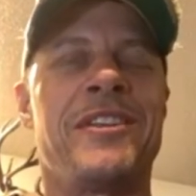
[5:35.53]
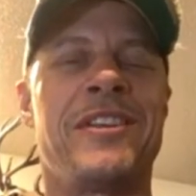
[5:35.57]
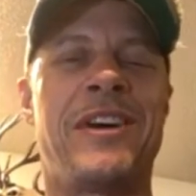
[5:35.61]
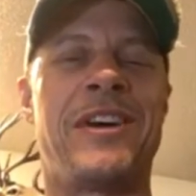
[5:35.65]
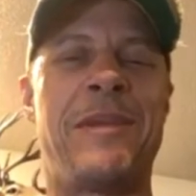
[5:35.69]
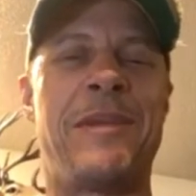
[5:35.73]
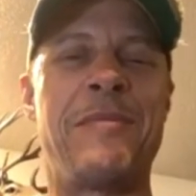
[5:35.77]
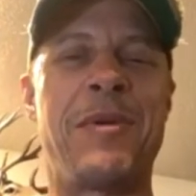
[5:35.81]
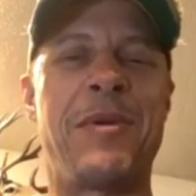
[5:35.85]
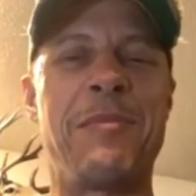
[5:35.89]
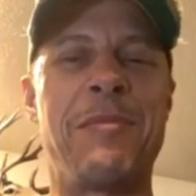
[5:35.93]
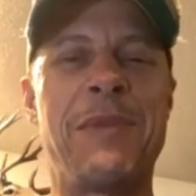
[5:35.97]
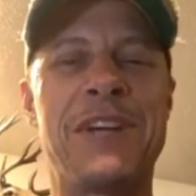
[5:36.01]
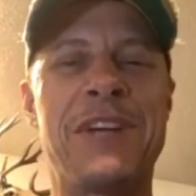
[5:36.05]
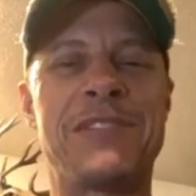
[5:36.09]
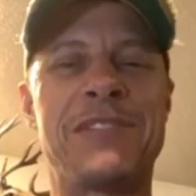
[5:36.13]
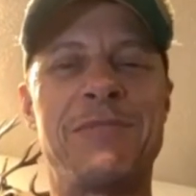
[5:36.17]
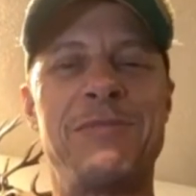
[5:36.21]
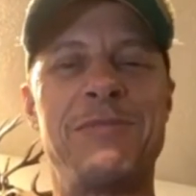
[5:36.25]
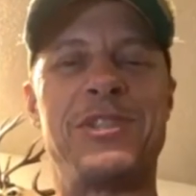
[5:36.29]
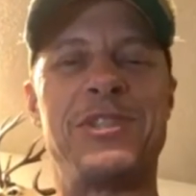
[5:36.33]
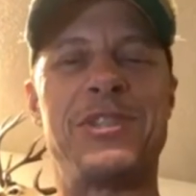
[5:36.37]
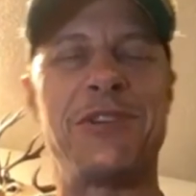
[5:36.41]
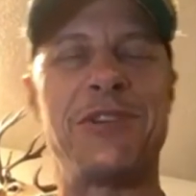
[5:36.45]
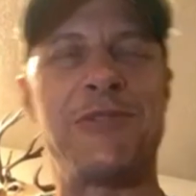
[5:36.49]
I'm going to make
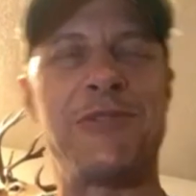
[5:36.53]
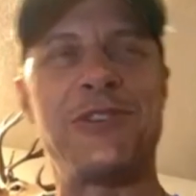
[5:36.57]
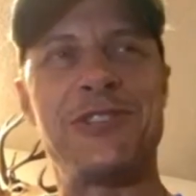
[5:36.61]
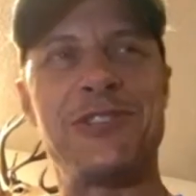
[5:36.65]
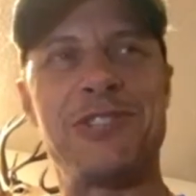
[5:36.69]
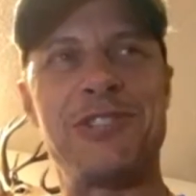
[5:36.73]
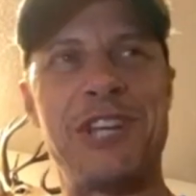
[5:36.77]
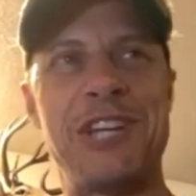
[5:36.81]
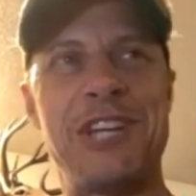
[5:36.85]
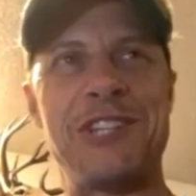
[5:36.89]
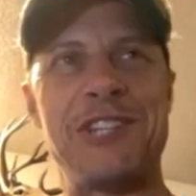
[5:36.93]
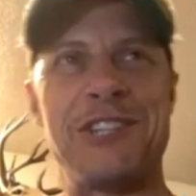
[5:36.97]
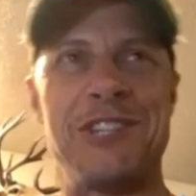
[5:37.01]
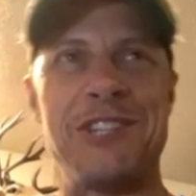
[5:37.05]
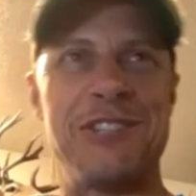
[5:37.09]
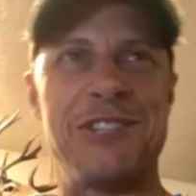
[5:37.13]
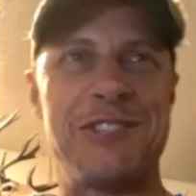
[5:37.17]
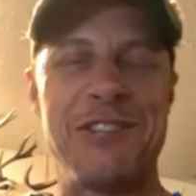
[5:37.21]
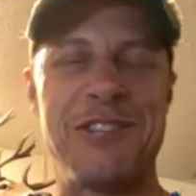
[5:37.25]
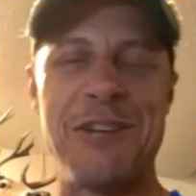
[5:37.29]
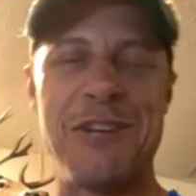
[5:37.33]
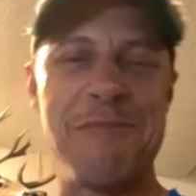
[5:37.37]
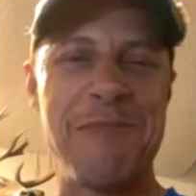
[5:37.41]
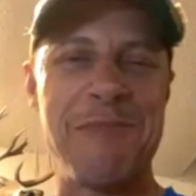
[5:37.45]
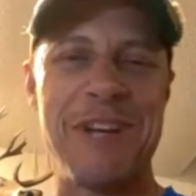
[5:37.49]
some generalizations.
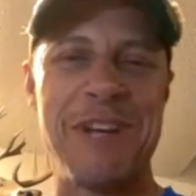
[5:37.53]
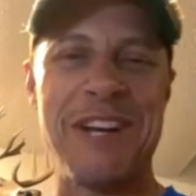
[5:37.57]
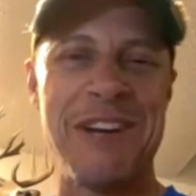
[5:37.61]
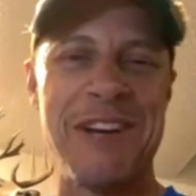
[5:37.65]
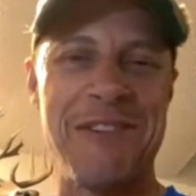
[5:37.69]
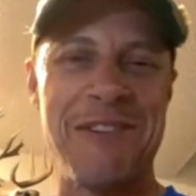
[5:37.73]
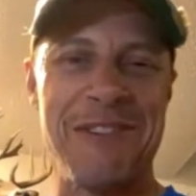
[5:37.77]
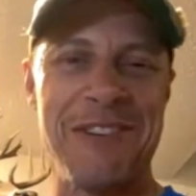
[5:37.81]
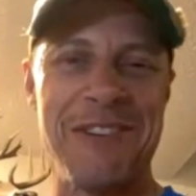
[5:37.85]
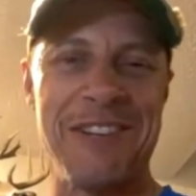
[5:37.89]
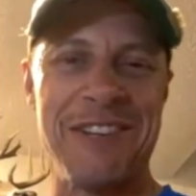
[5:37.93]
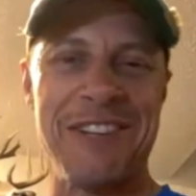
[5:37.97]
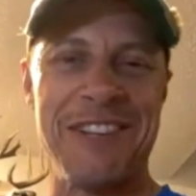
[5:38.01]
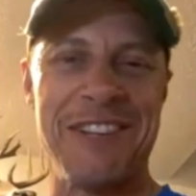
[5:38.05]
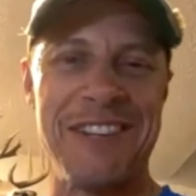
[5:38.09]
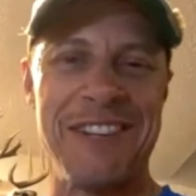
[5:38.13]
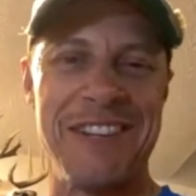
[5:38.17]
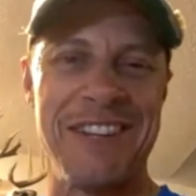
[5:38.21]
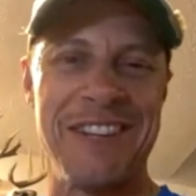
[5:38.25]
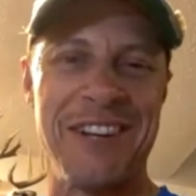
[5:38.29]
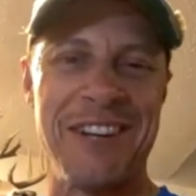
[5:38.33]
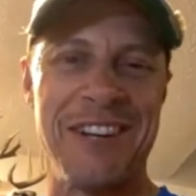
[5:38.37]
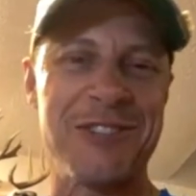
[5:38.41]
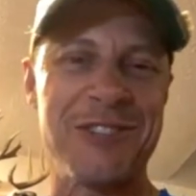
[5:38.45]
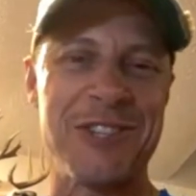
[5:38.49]
Doesn't mean
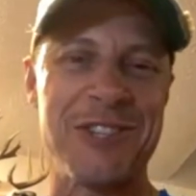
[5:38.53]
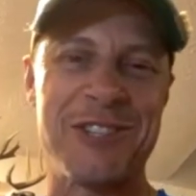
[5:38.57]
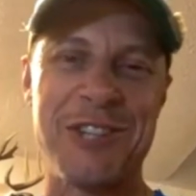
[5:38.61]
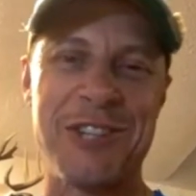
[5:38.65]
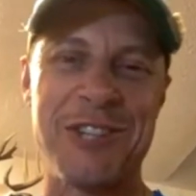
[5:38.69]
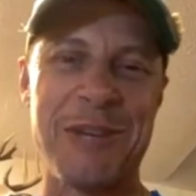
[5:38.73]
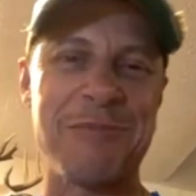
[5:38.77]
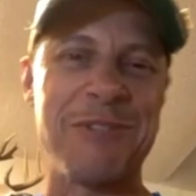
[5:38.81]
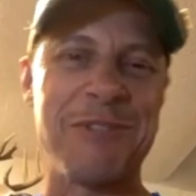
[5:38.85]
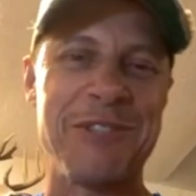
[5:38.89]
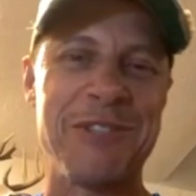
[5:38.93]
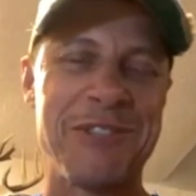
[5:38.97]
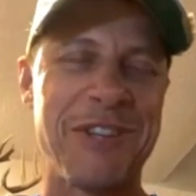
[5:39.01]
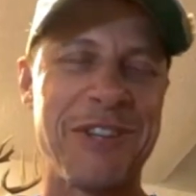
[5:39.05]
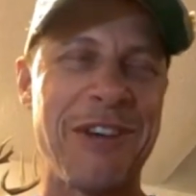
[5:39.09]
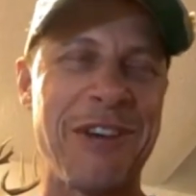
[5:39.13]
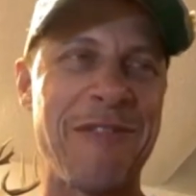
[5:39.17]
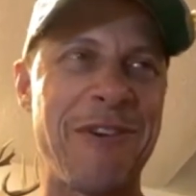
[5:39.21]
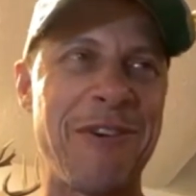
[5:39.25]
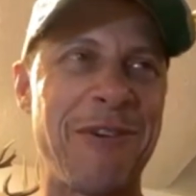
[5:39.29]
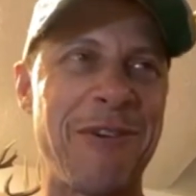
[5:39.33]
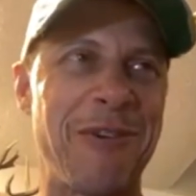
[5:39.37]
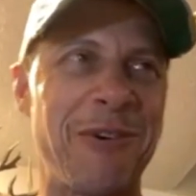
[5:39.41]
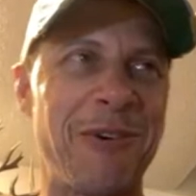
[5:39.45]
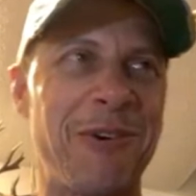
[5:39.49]
there's exceptions to
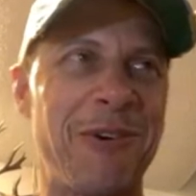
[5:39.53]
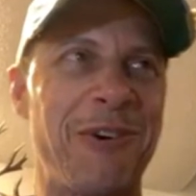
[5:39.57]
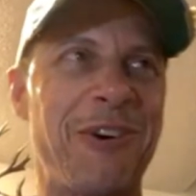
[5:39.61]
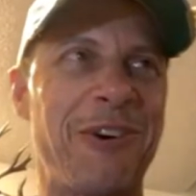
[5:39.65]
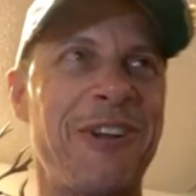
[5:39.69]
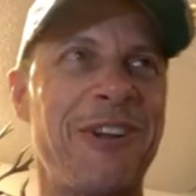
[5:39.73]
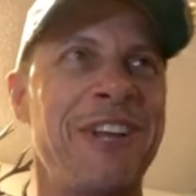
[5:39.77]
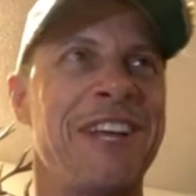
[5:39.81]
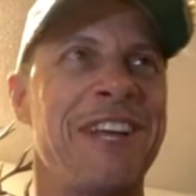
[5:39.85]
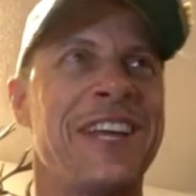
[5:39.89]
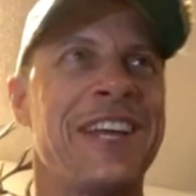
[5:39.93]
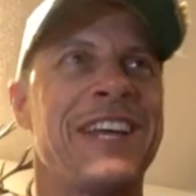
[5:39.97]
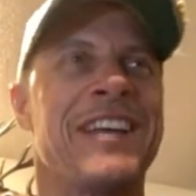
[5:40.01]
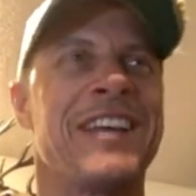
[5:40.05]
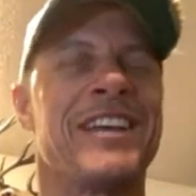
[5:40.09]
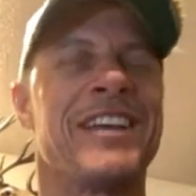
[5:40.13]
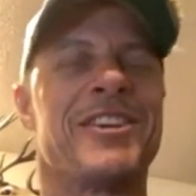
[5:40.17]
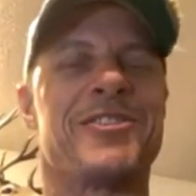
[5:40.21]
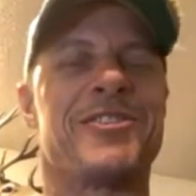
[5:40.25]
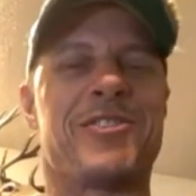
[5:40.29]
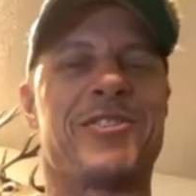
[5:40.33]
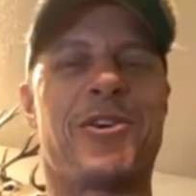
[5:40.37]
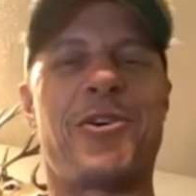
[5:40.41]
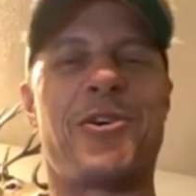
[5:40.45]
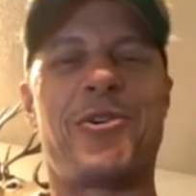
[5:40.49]
every rule.
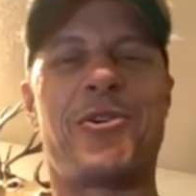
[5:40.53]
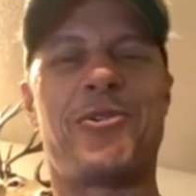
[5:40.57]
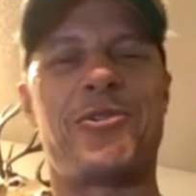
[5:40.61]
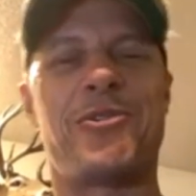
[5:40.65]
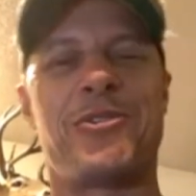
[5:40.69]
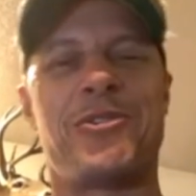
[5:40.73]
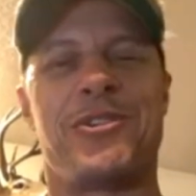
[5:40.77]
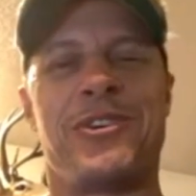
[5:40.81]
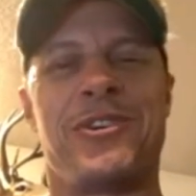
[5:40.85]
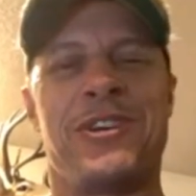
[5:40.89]
So,